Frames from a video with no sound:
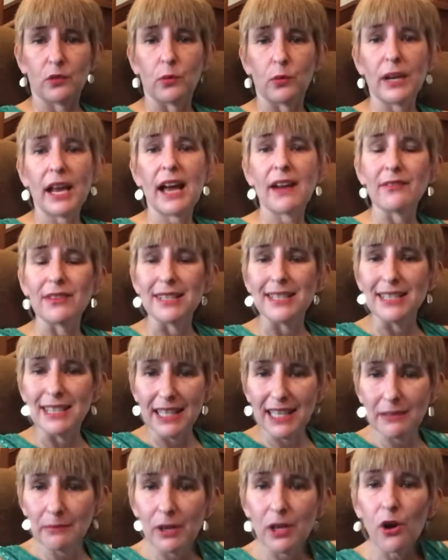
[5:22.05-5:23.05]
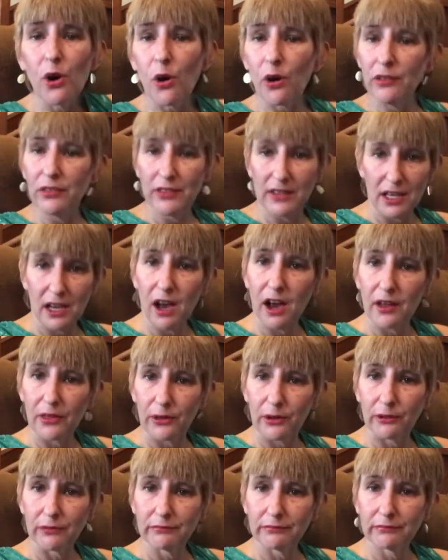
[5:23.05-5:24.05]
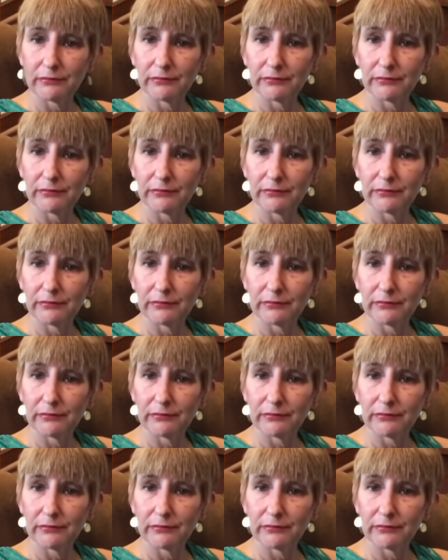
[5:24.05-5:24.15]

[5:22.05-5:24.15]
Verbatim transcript: we have a demon on the other.